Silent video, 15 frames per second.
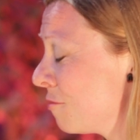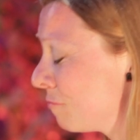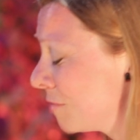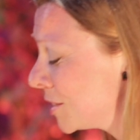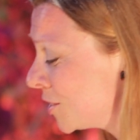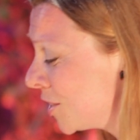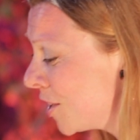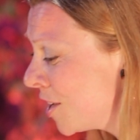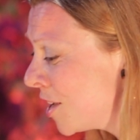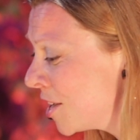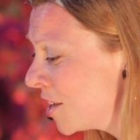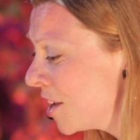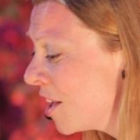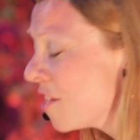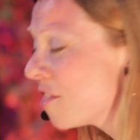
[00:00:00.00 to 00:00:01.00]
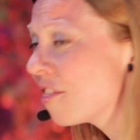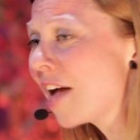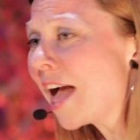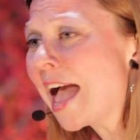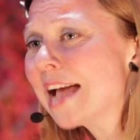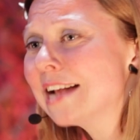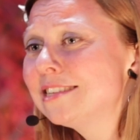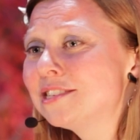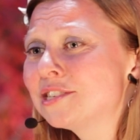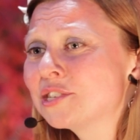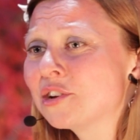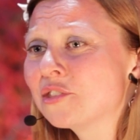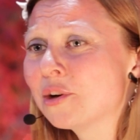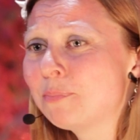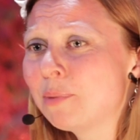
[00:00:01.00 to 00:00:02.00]
Return the heads
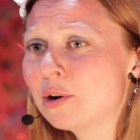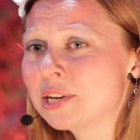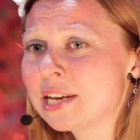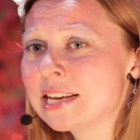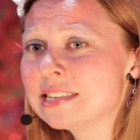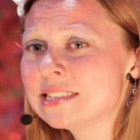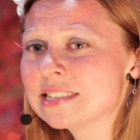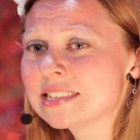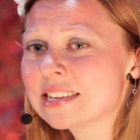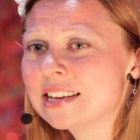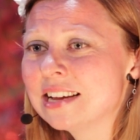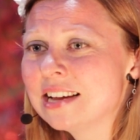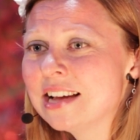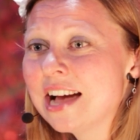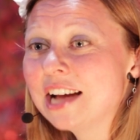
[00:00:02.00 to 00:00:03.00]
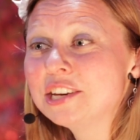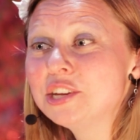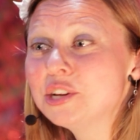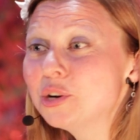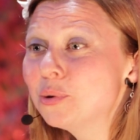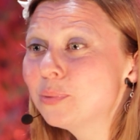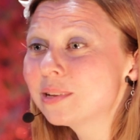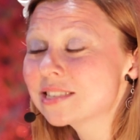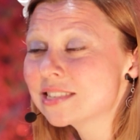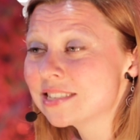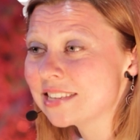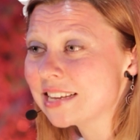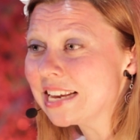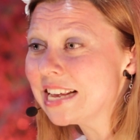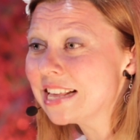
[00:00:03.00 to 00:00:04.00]
to the bodies, and you will
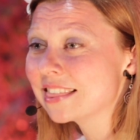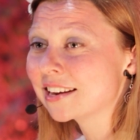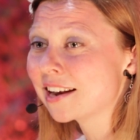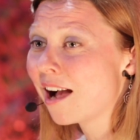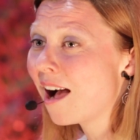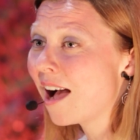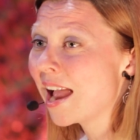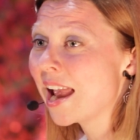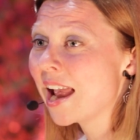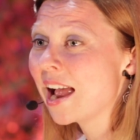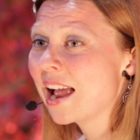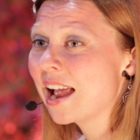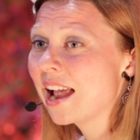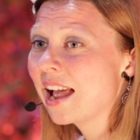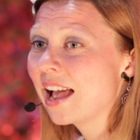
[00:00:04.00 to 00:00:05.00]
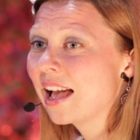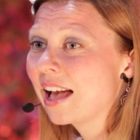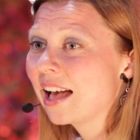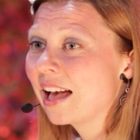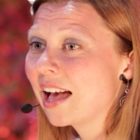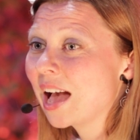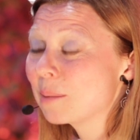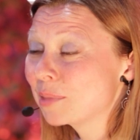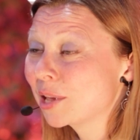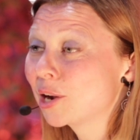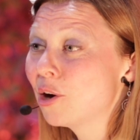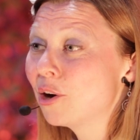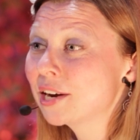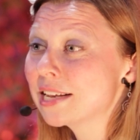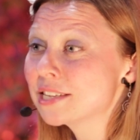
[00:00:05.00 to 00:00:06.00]
see that I am the
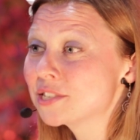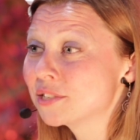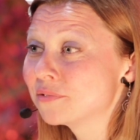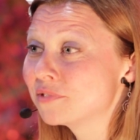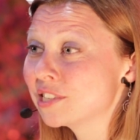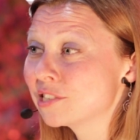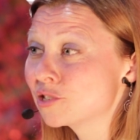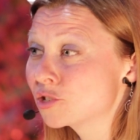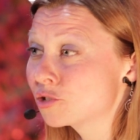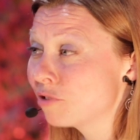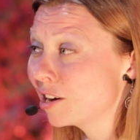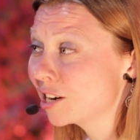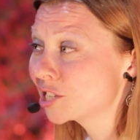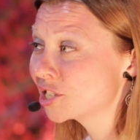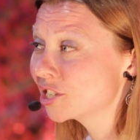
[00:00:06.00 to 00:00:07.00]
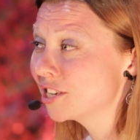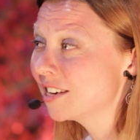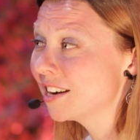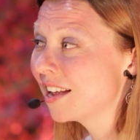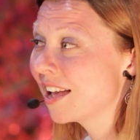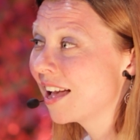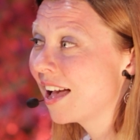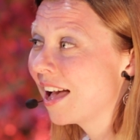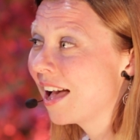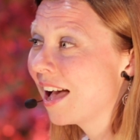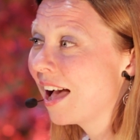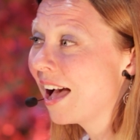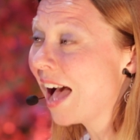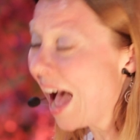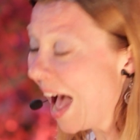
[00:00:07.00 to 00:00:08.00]
goddess of destruction
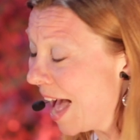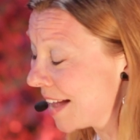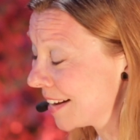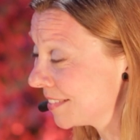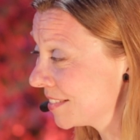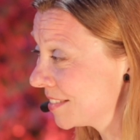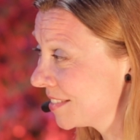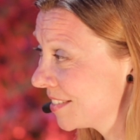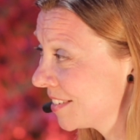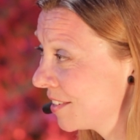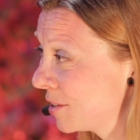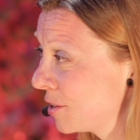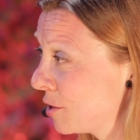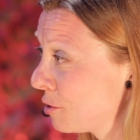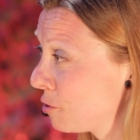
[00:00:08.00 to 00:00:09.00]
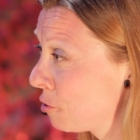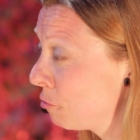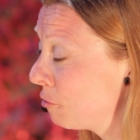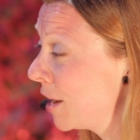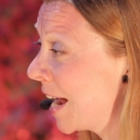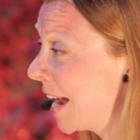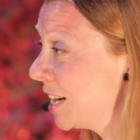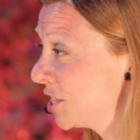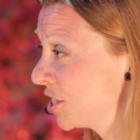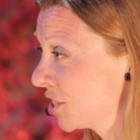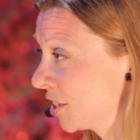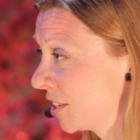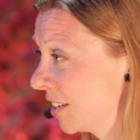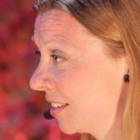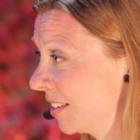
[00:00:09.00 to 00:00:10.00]
and
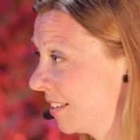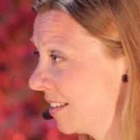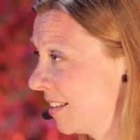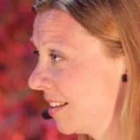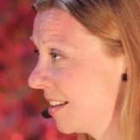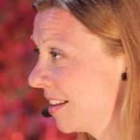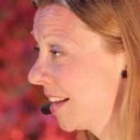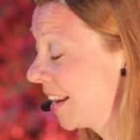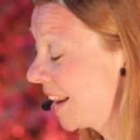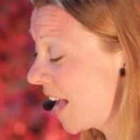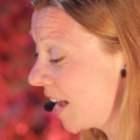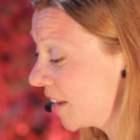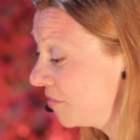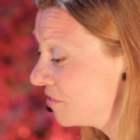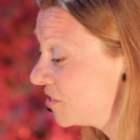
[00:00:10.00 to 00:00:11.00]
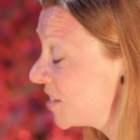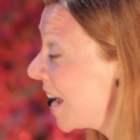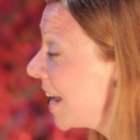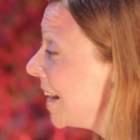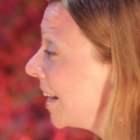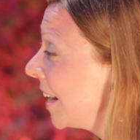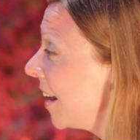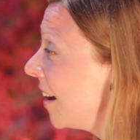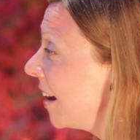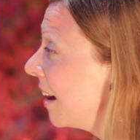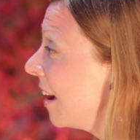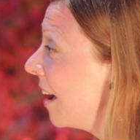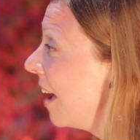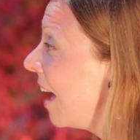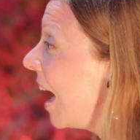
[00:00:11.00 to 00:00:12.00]
creation, life taker
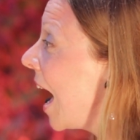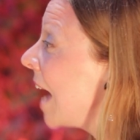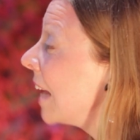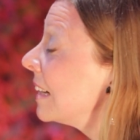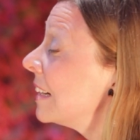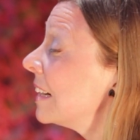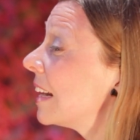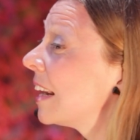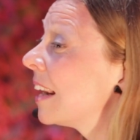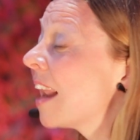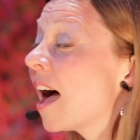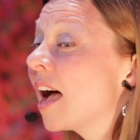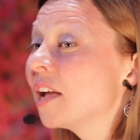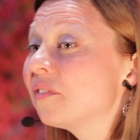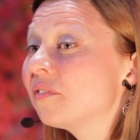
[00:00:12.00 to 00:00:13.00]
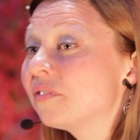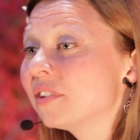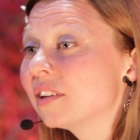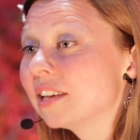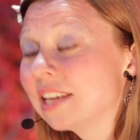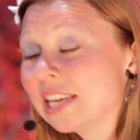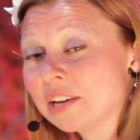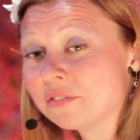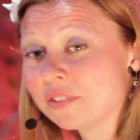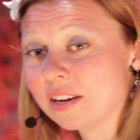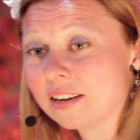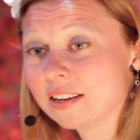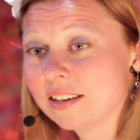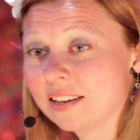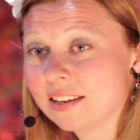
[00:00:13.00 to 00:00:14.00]
and life giver.